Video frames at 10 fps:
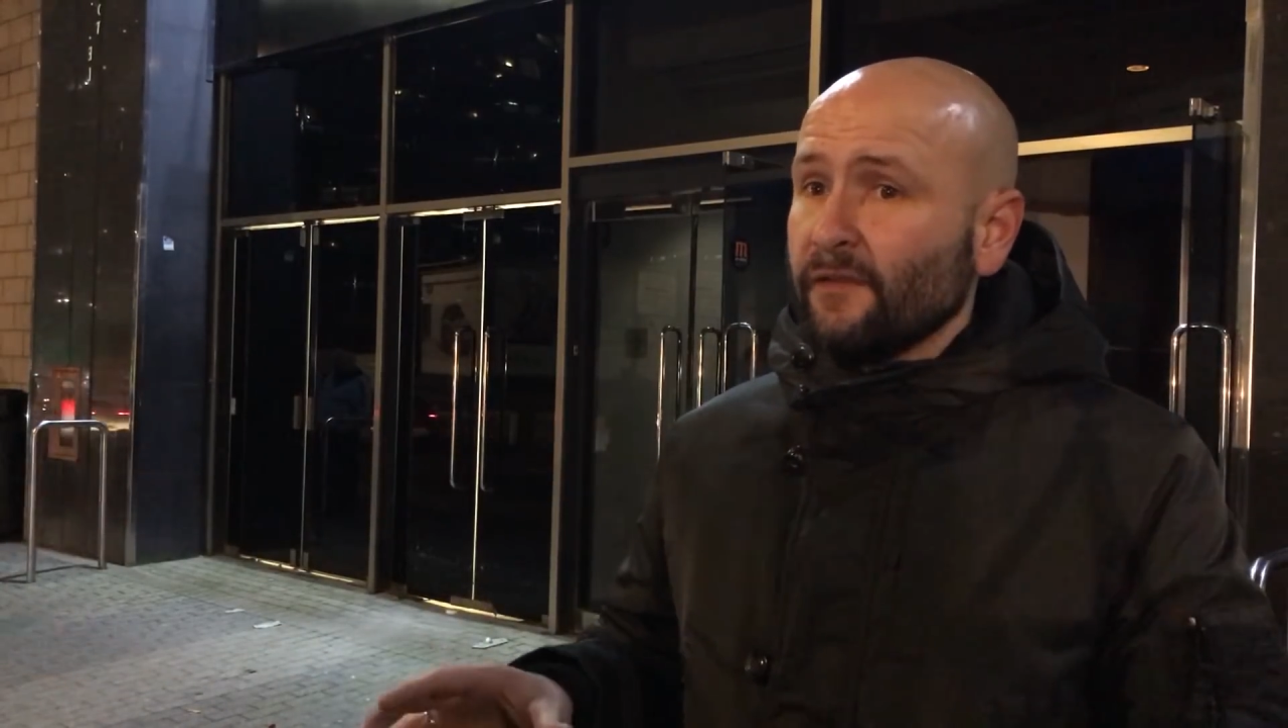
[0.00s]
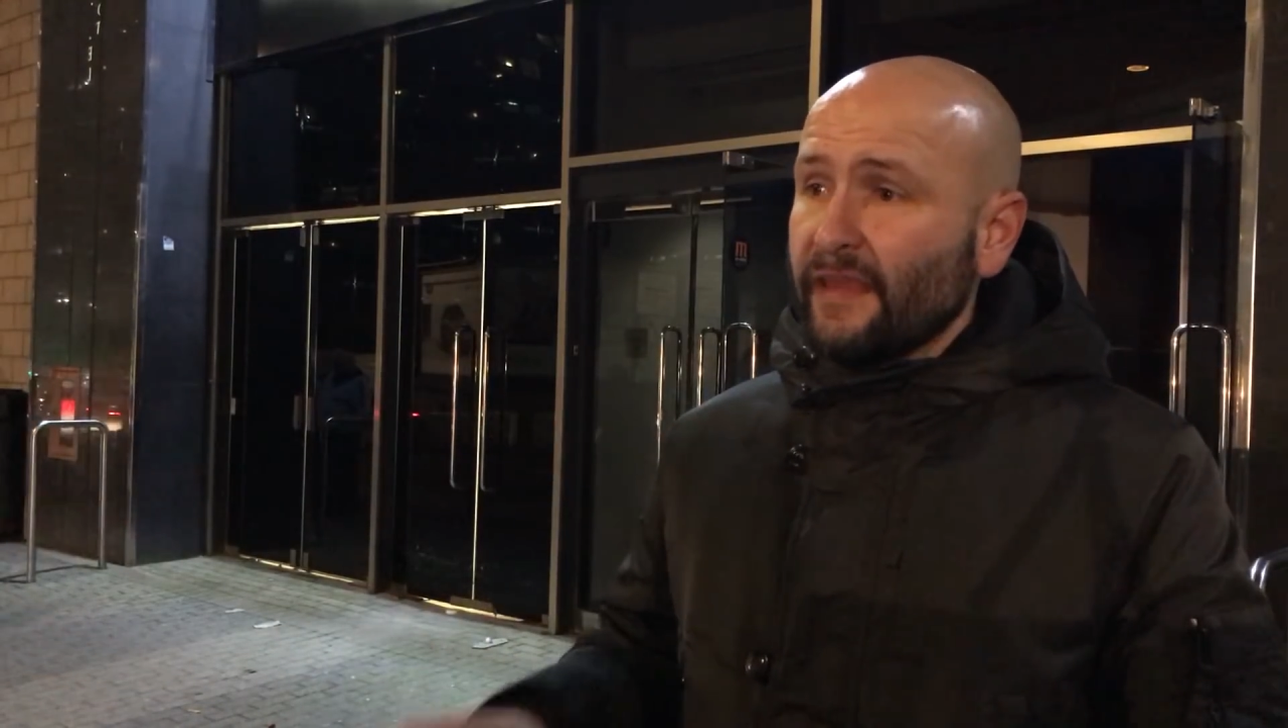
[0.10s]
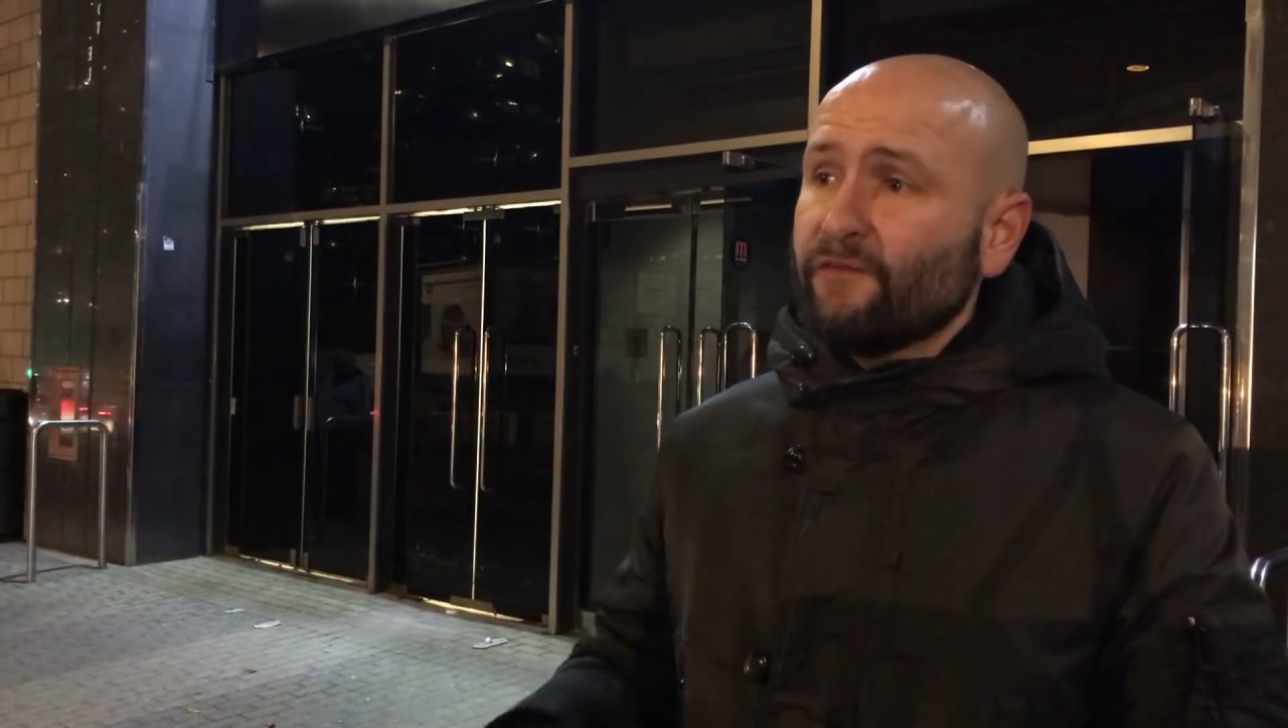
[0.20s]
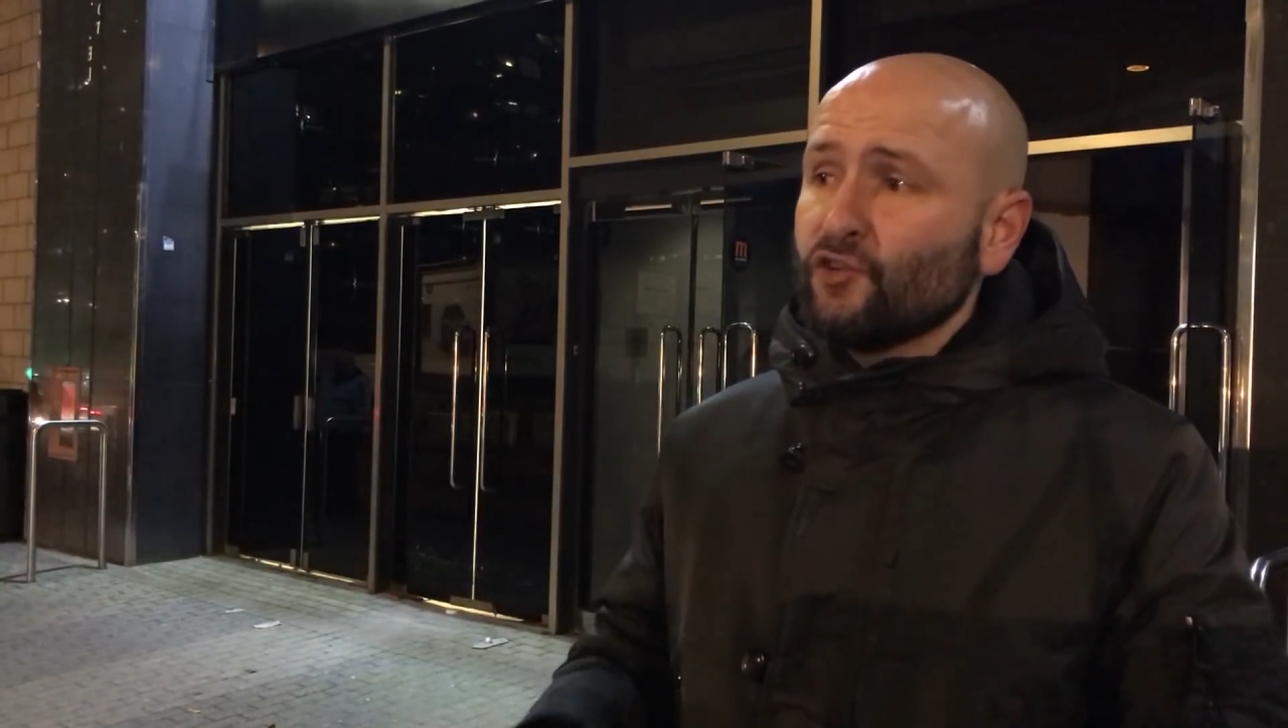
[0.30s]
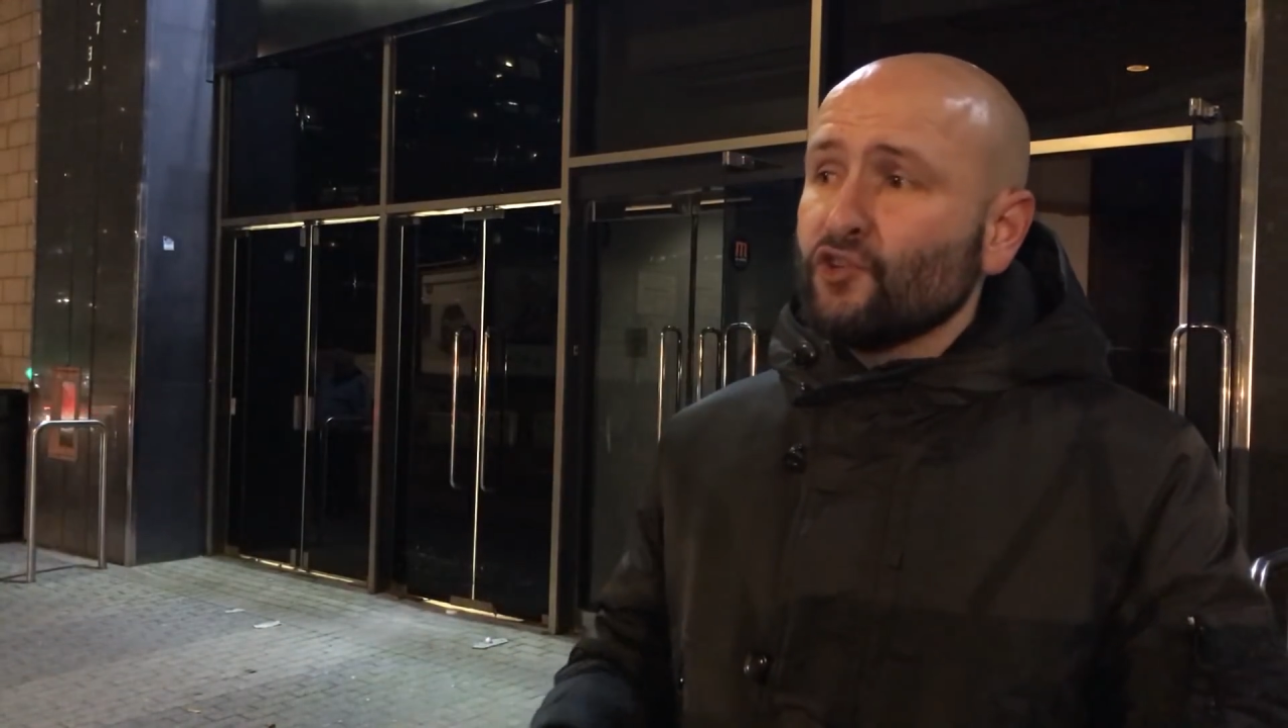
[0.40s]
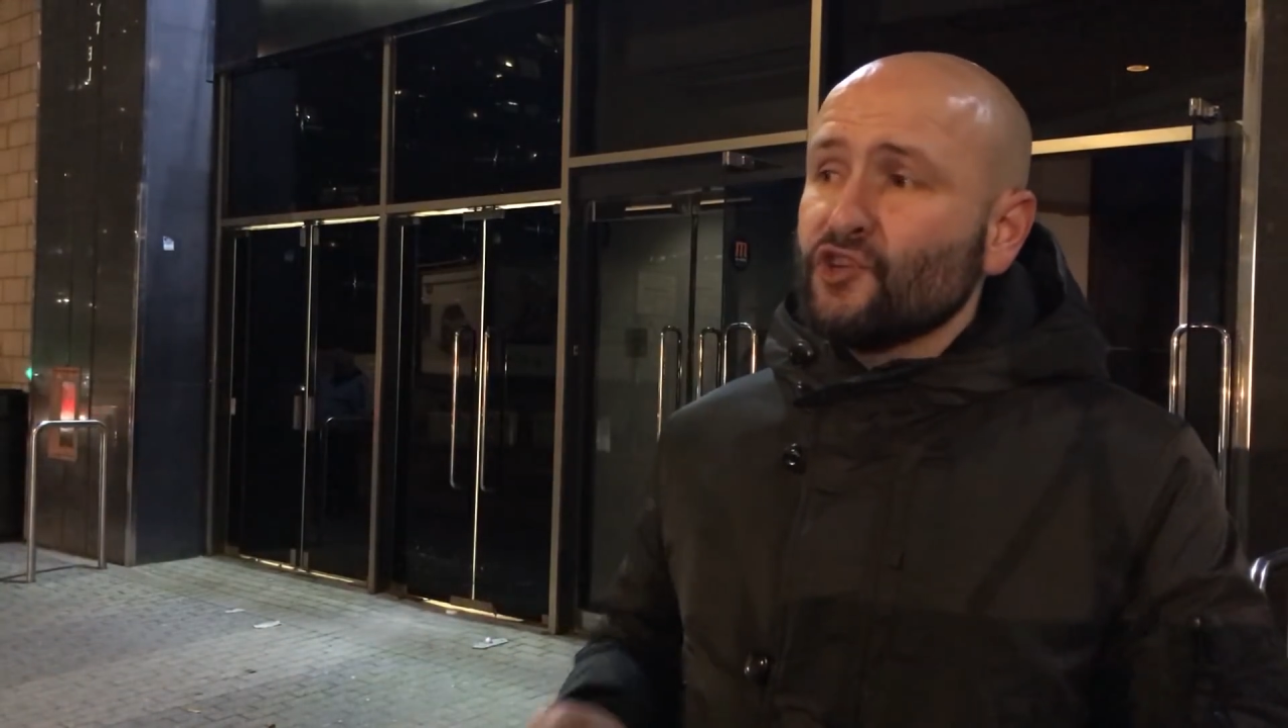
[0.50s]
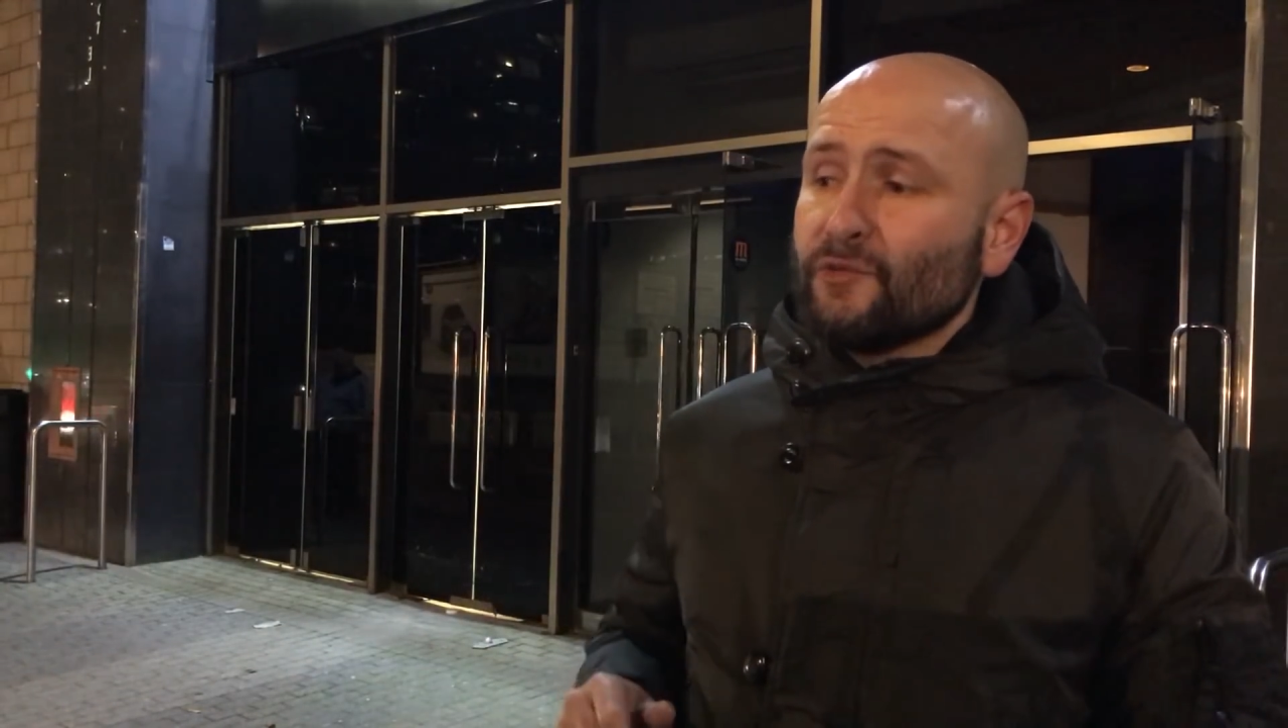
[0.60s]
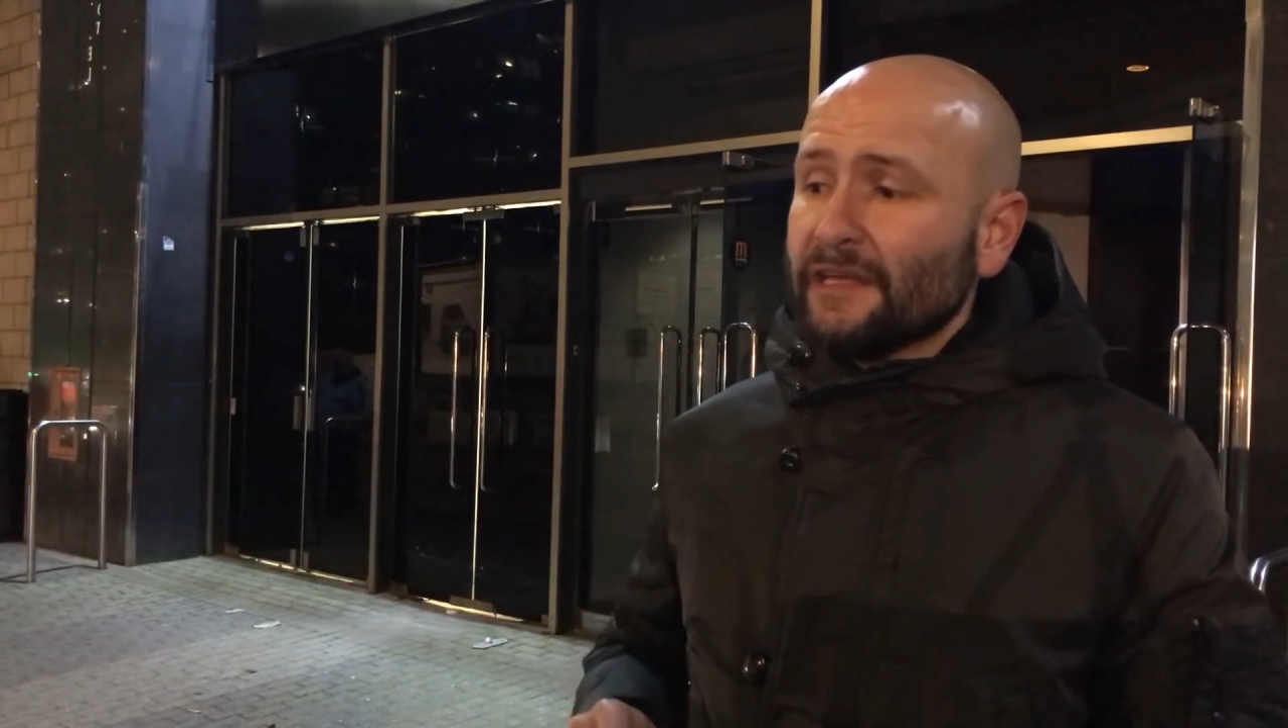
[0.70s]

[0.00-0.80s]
they've done due